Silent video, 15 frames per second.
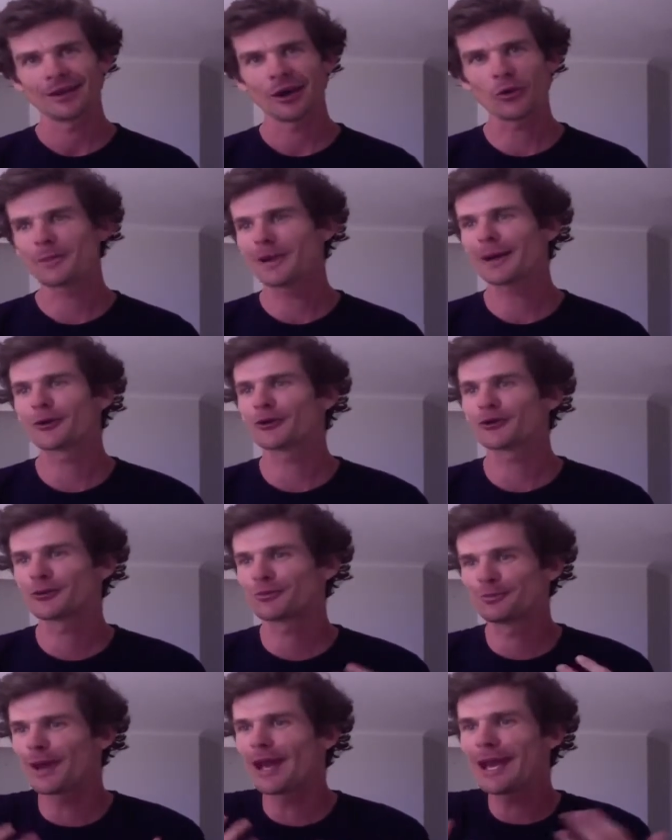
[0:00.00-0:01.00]
I wouldn't be able
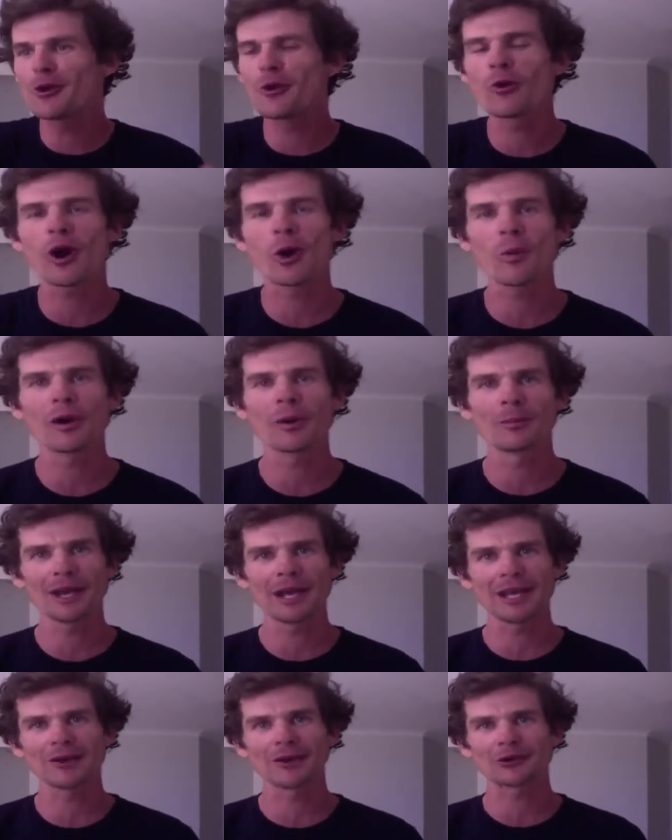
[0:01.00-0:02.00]
to be who I want to
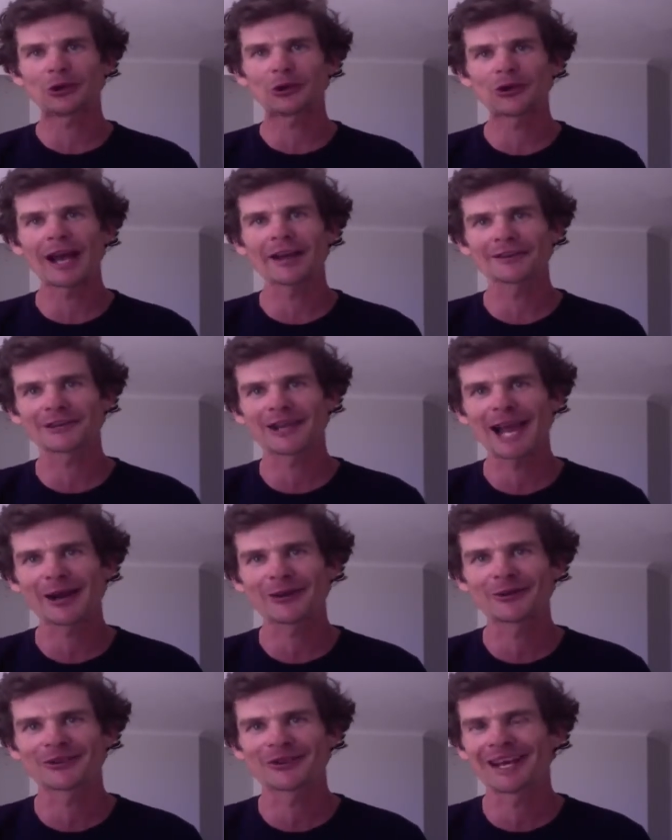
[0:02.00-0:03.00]
be on 2,000
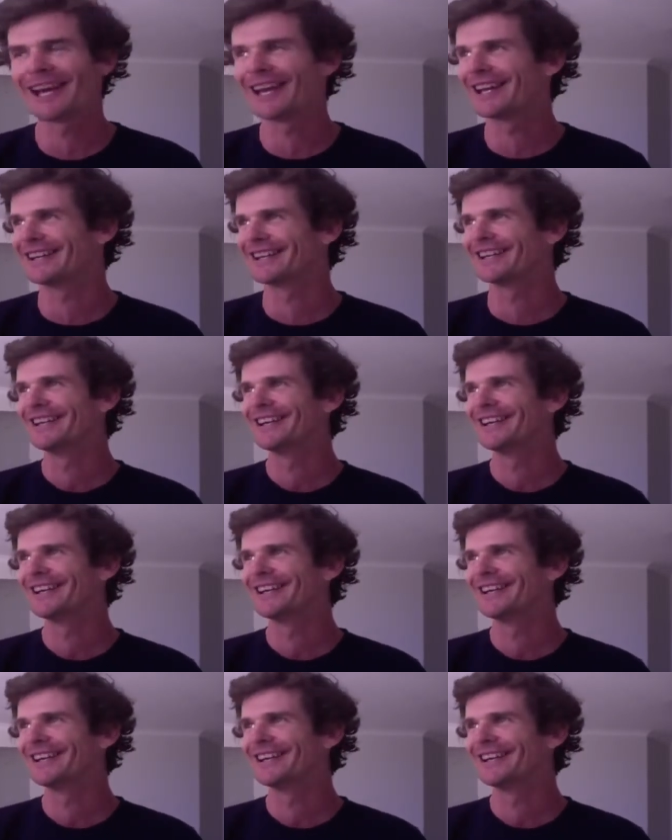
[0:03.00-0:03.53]
calories a day.